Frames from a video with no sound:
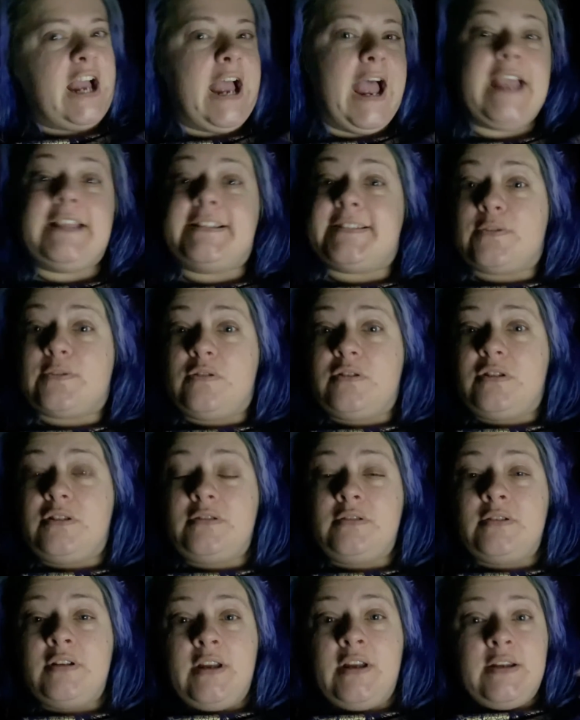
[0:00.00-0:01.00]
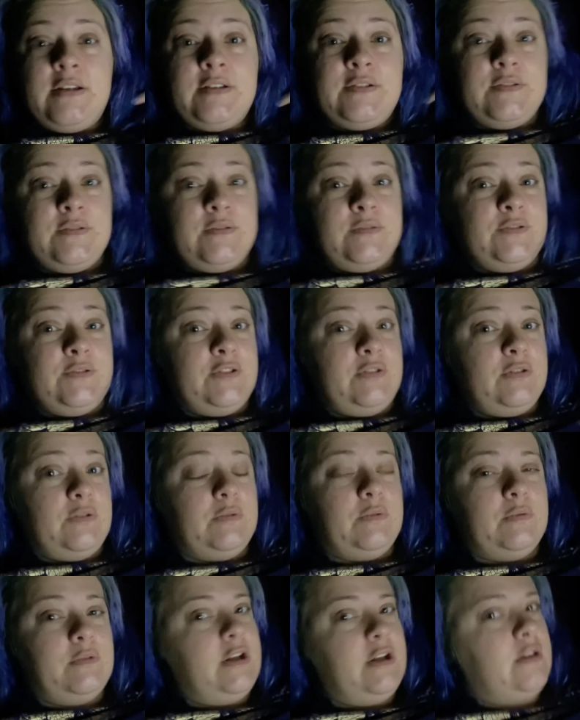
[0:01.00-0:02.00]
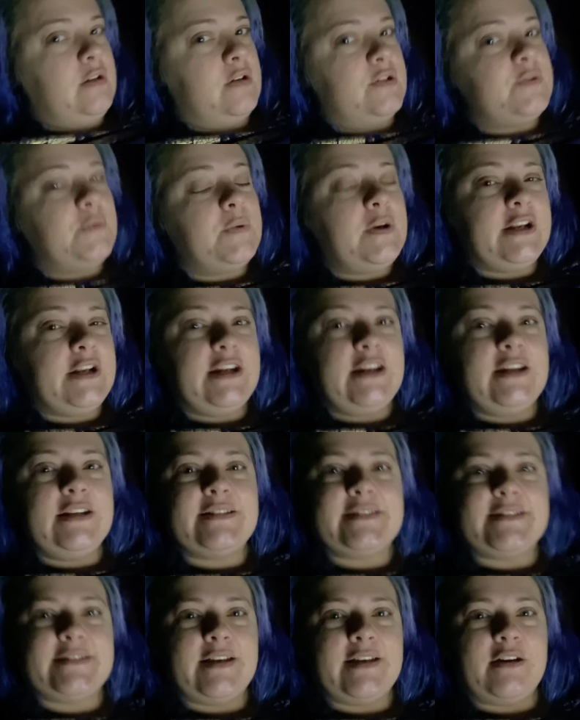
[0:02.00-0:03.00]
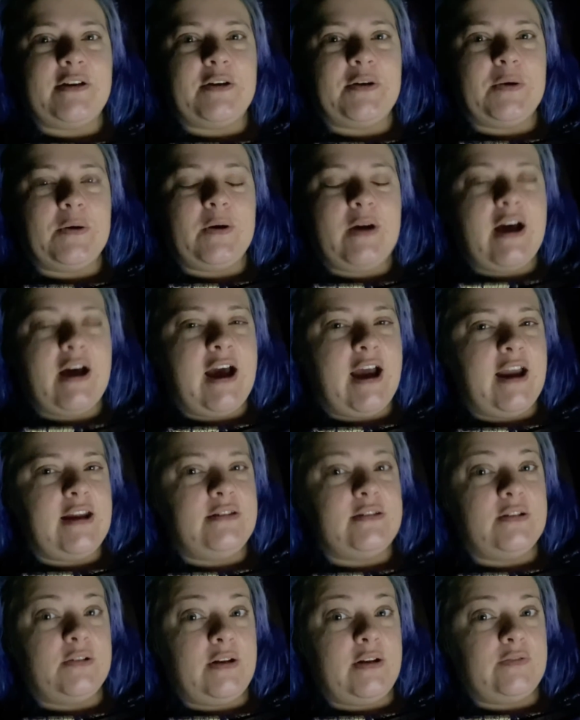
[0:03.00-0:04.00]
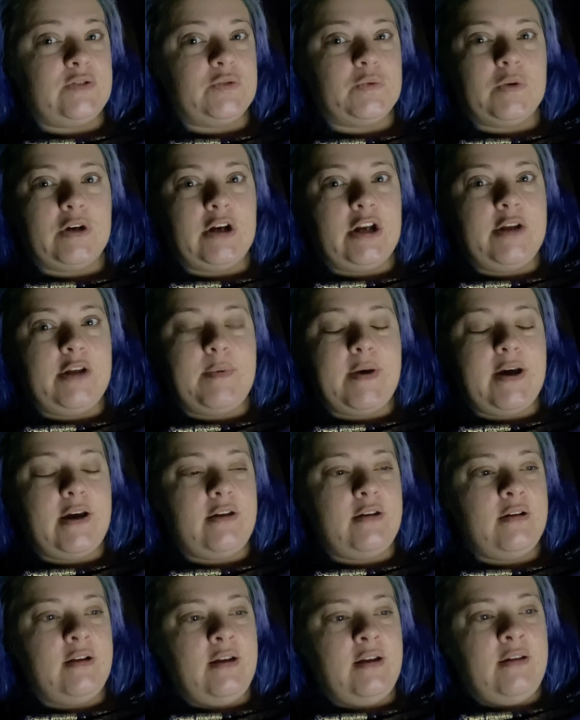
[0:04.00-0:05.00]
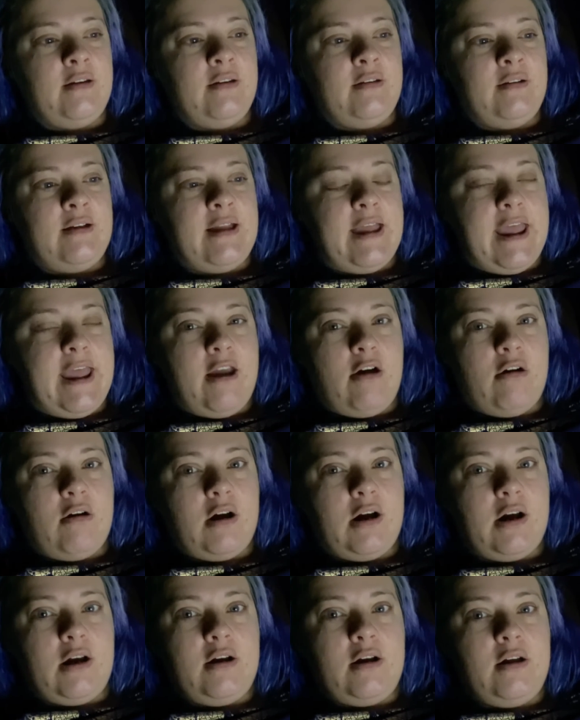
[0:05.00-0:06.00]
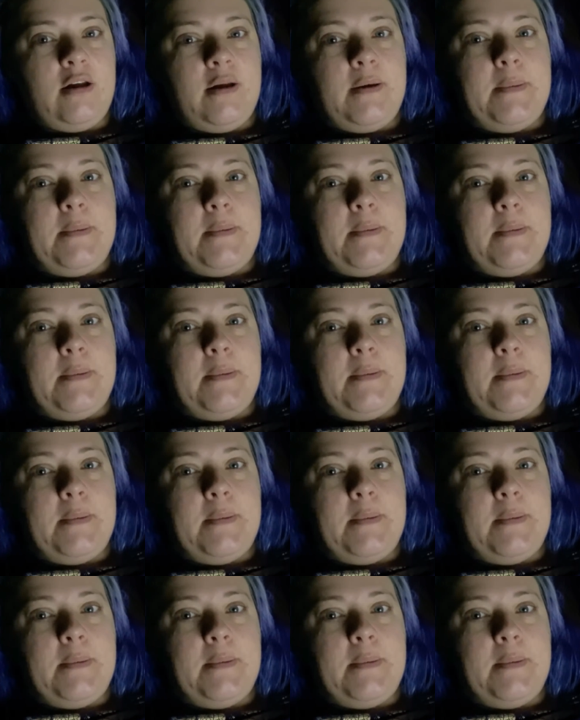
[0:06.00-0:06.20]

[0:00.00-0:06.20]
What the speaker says: high school to in their 20s, so I don't have to worry about AR.